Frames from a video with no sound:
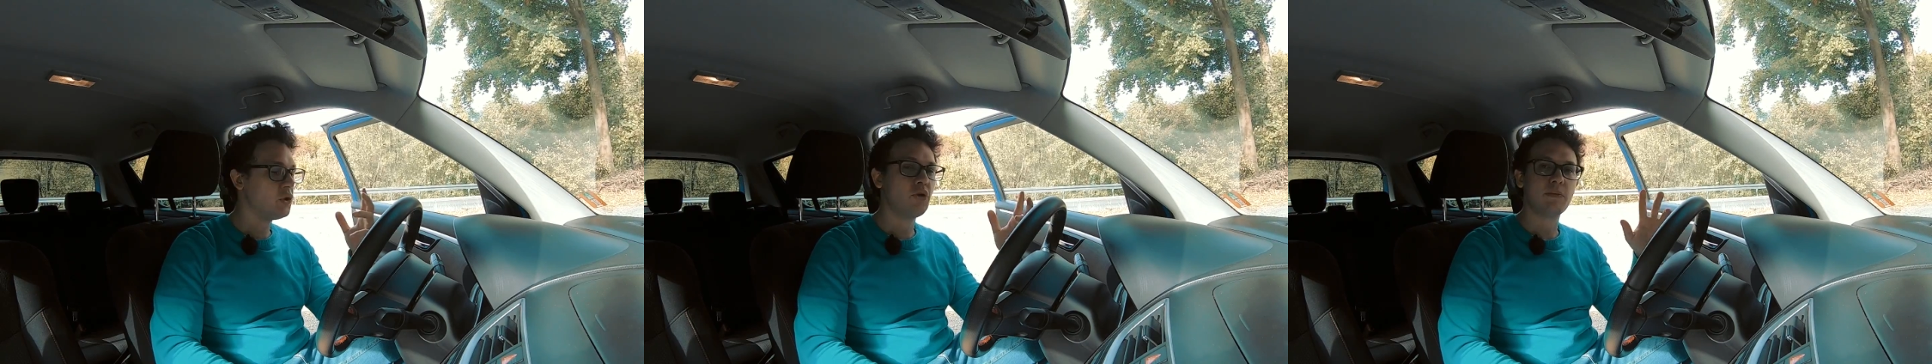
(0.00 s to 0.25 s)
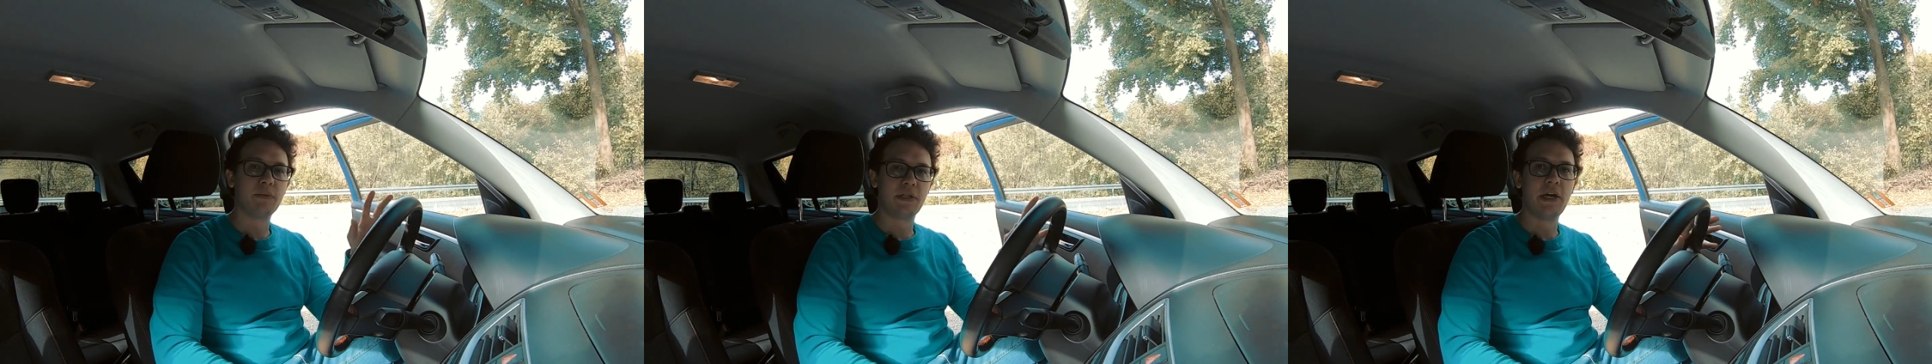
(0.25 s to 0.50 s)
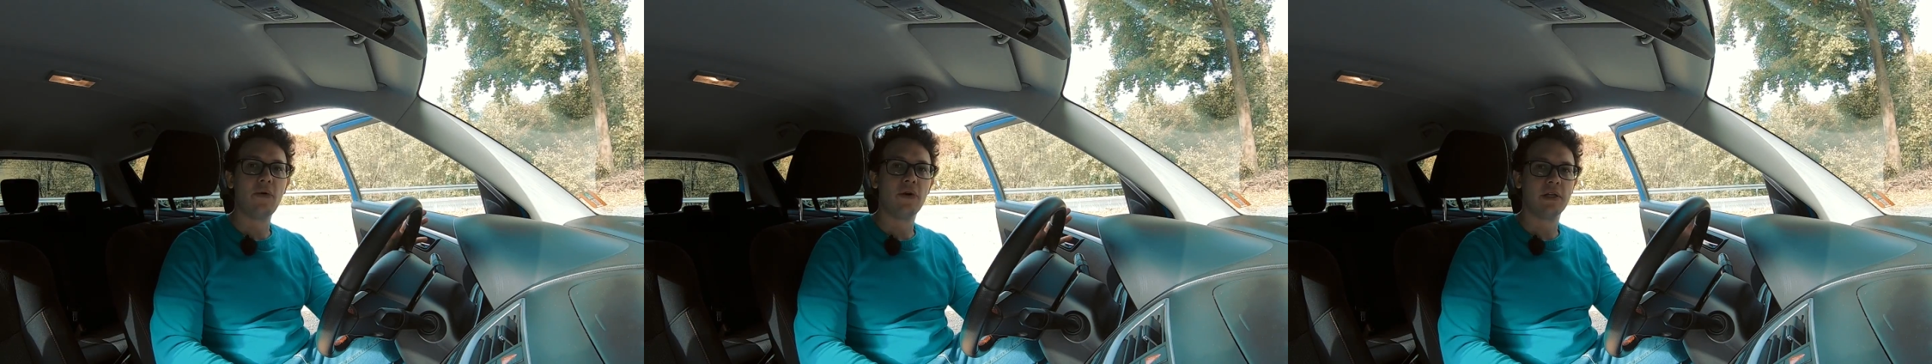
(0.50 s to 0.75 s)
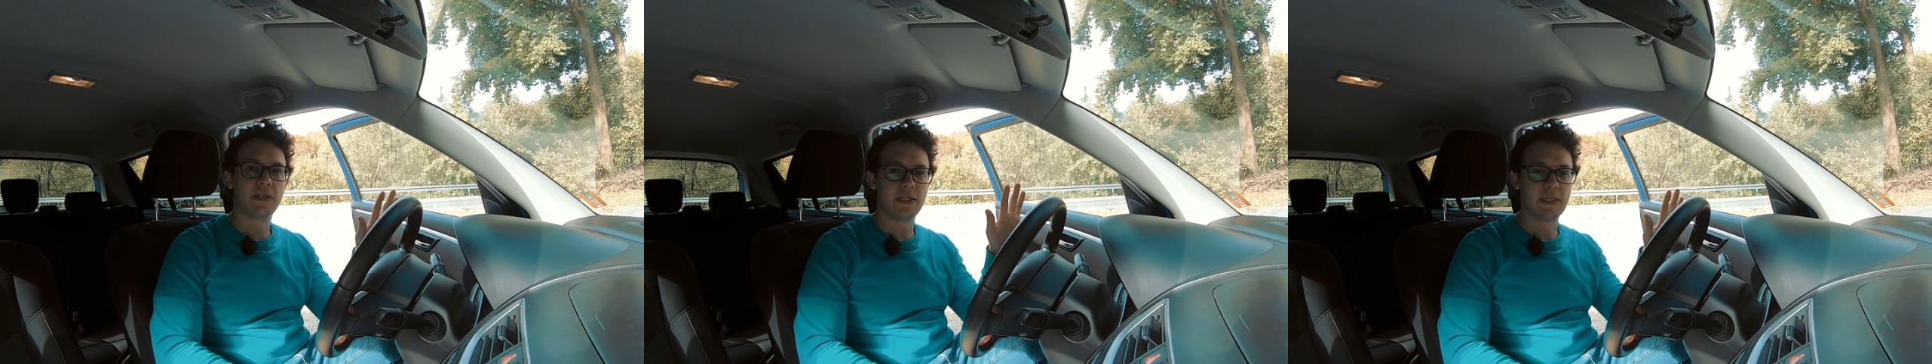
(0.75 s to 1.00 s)
used
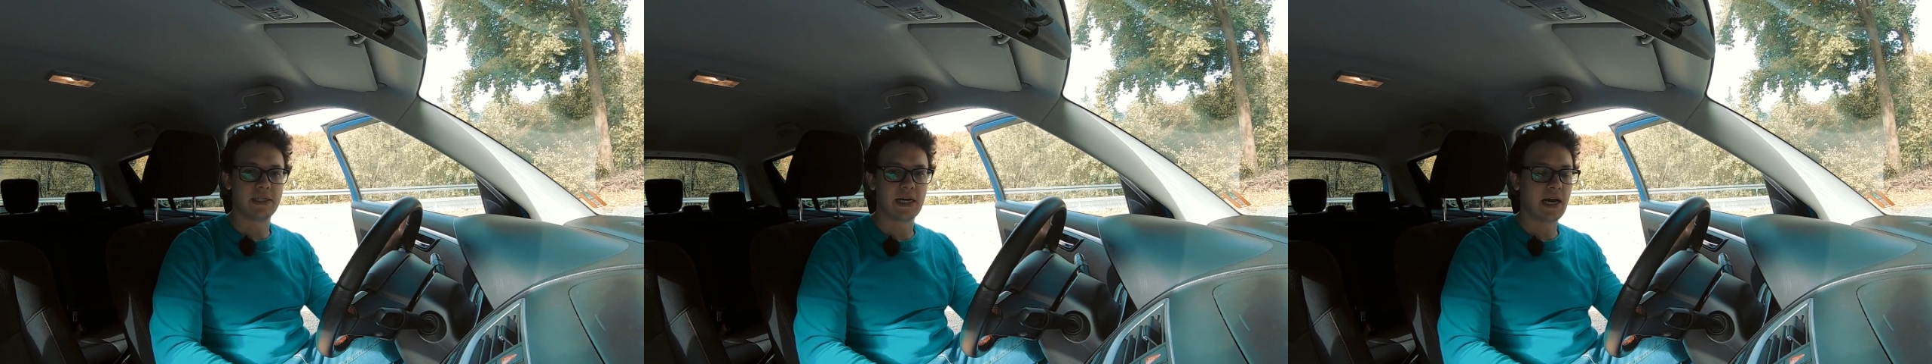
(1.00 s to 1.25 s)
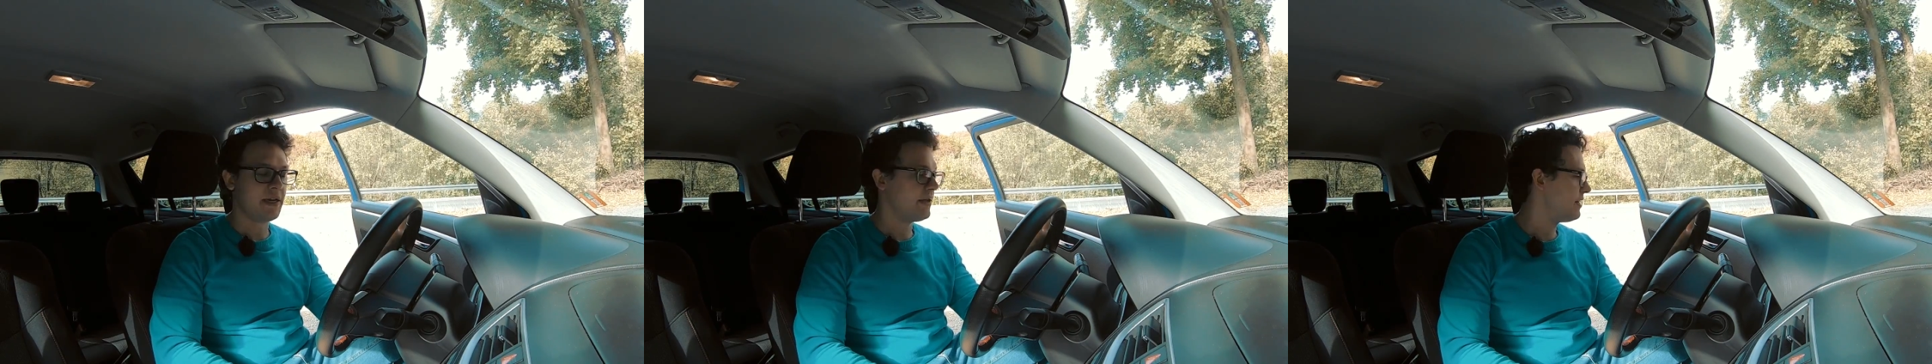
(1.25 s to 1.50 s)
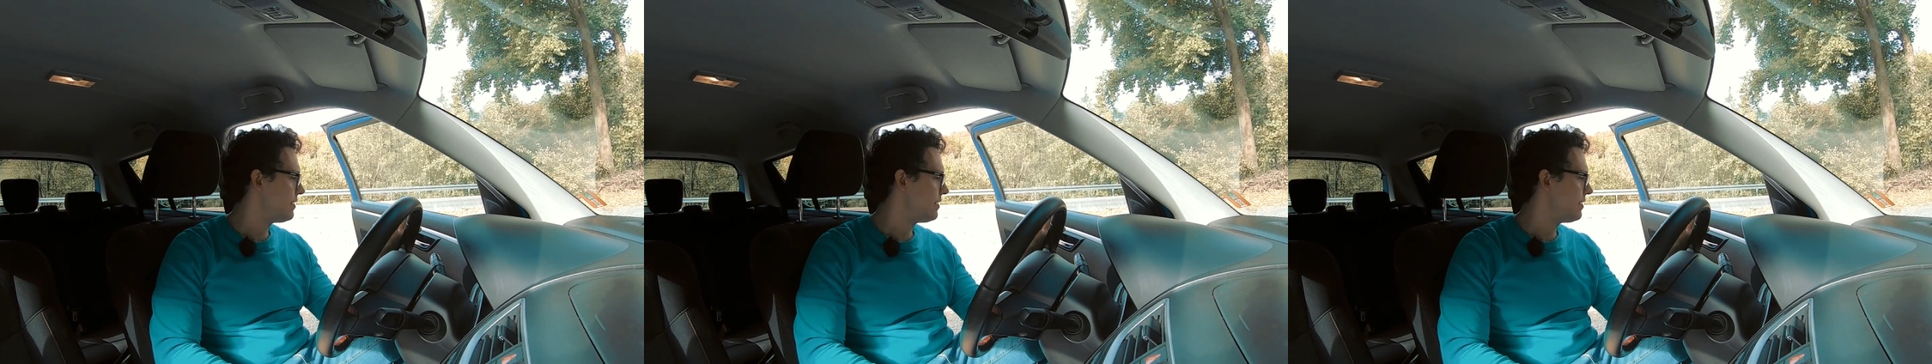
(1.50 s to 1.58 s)
materials inside